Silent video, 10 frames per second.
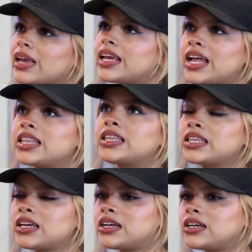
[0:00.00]
Yeah,
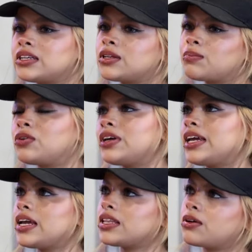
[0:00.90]
the
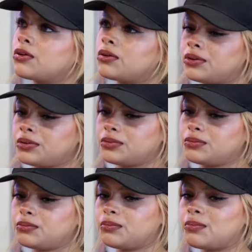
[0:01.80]
tteokbokki, the
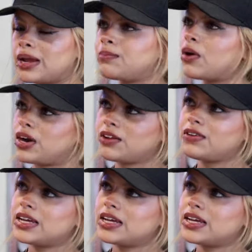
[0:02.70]
main part of